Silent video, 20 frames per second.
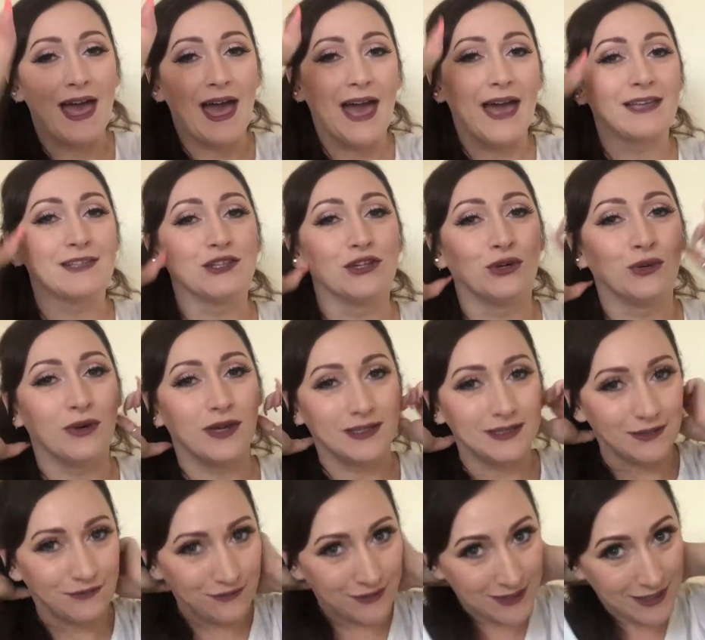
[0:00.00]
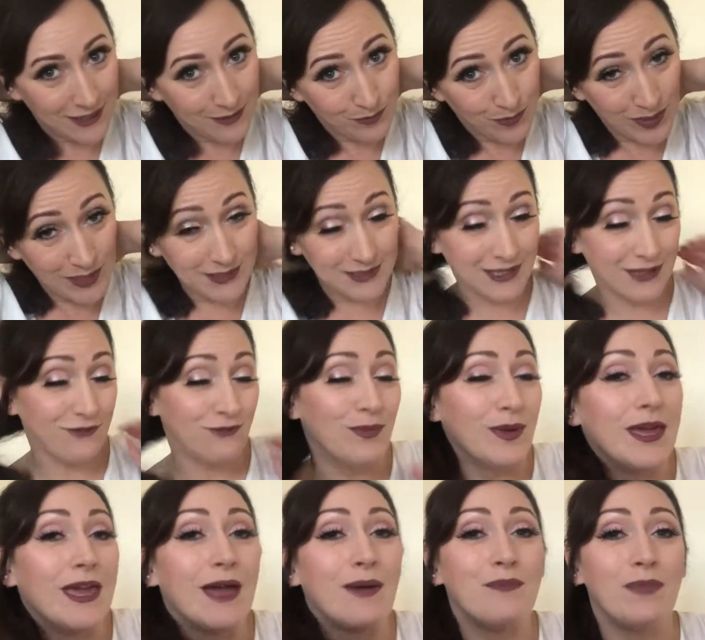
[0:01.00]
As always, if you did, please give
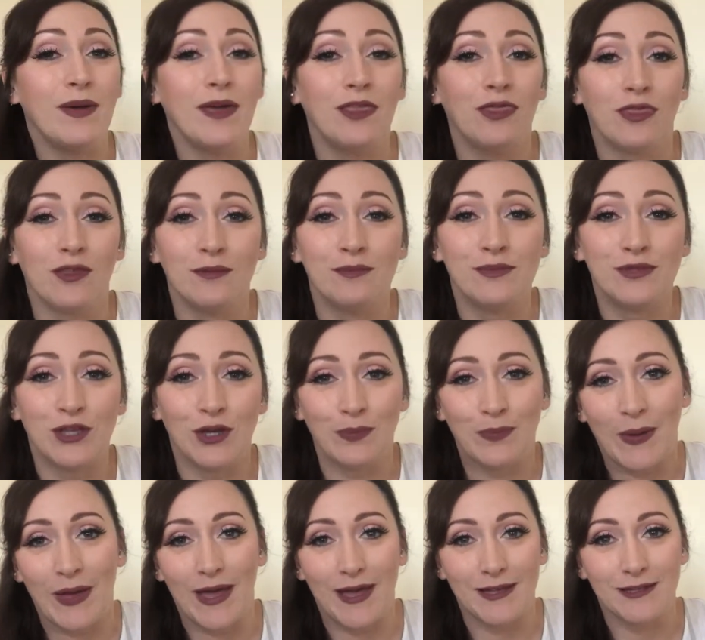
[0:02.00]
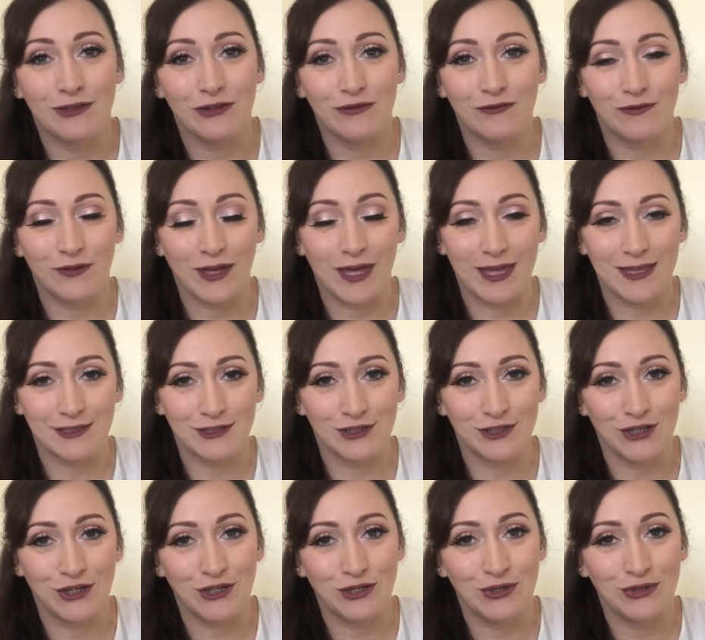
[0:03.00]
me a big thumbs up and don't forget
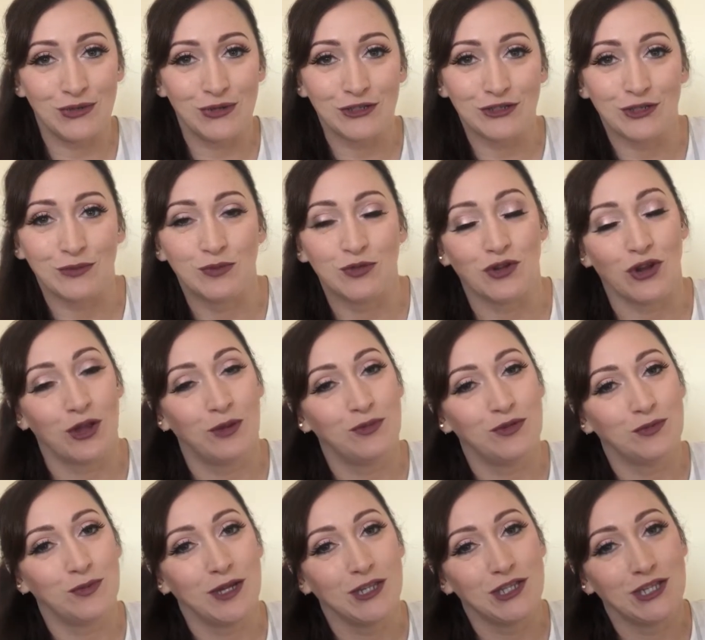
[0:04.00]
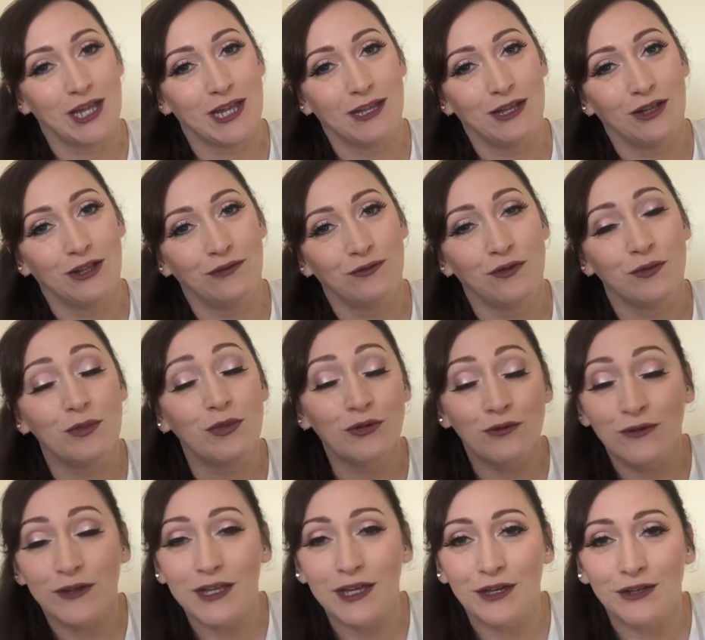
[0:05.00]
to subscribe to my channel for
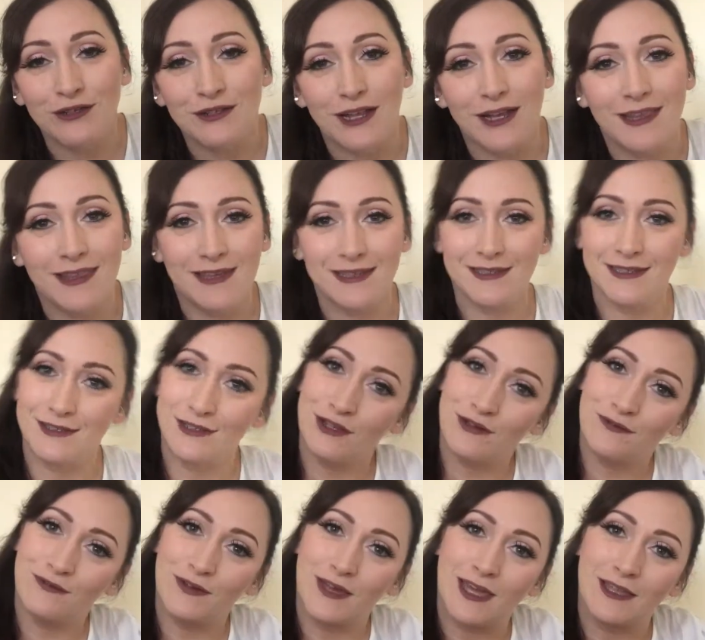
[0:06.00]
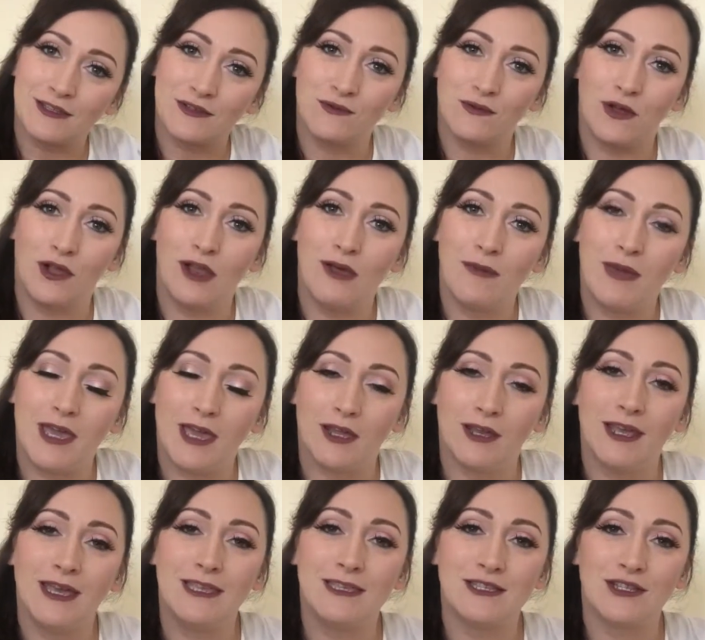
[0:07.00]
more videos like this, and don't forget to follow me
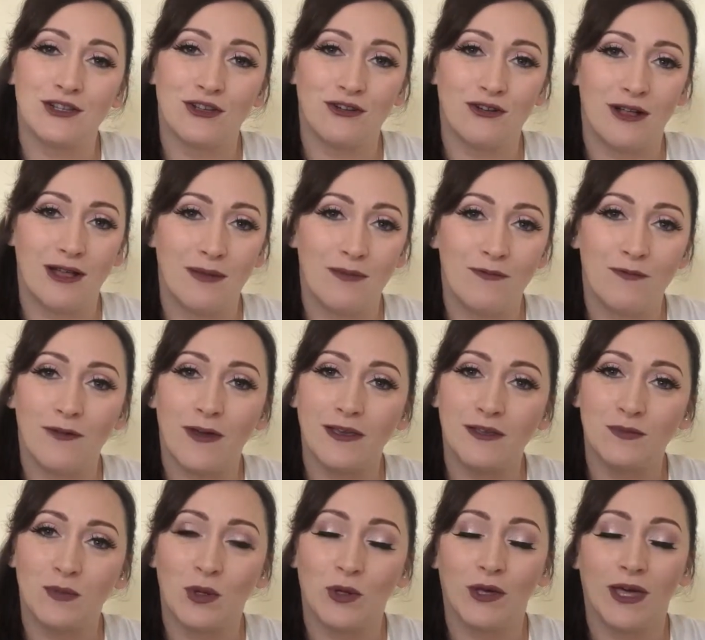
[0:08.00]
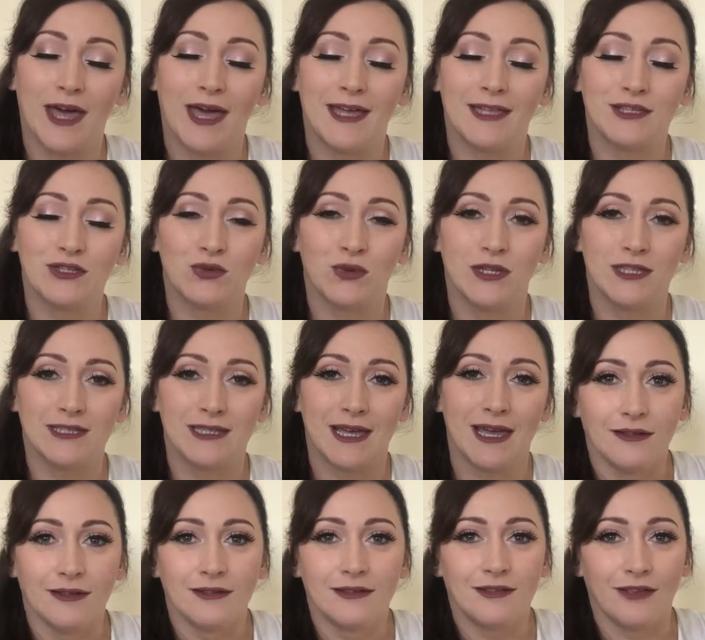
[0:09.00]
on Instagram, Facebook and
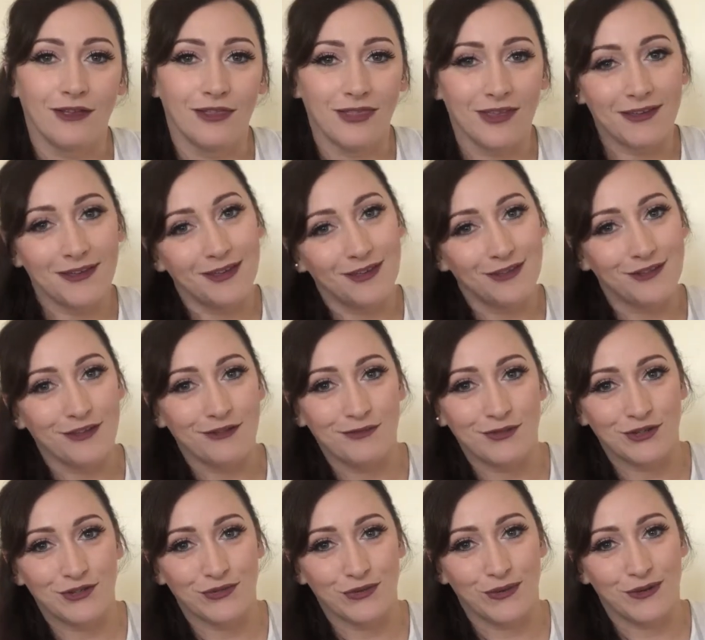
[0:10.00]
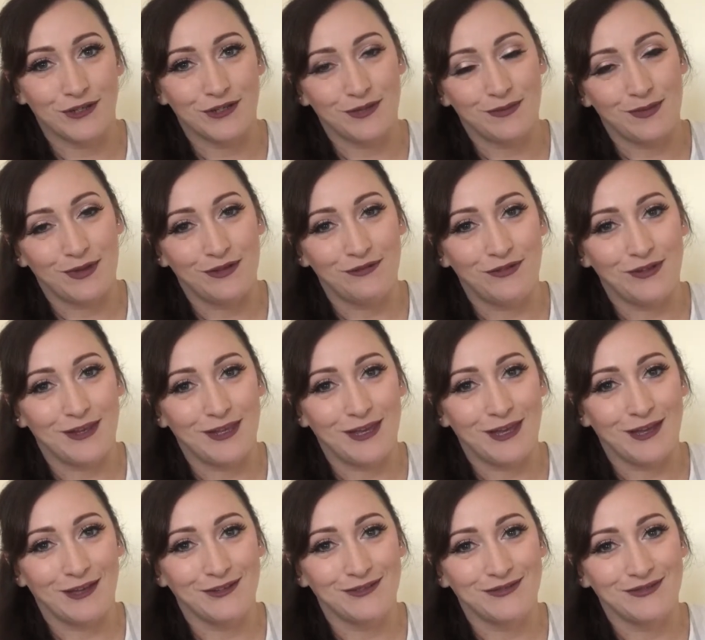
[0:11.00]
Twitter. So thank you so much for watching my
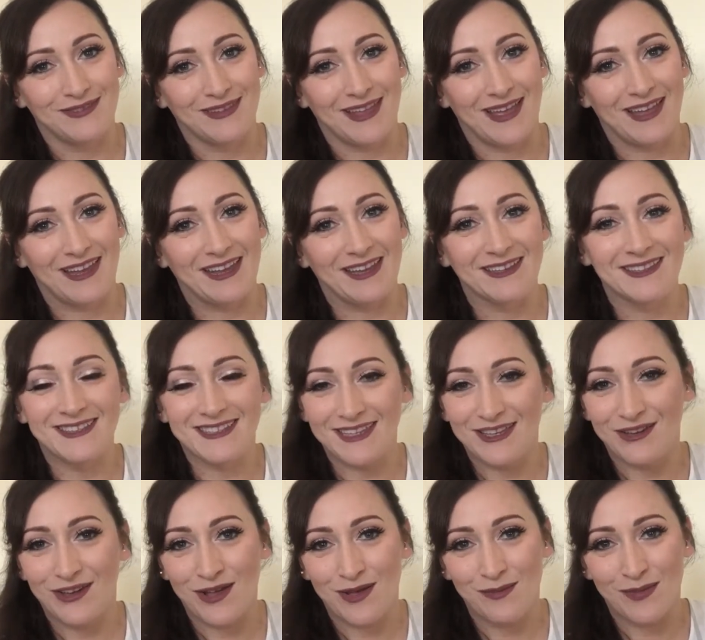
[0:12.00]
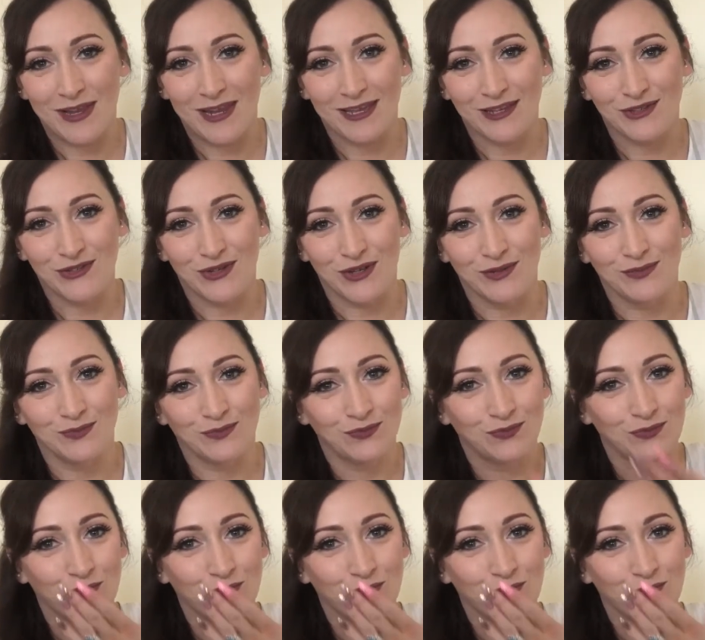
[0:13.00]
video, and I'll see you in my next one.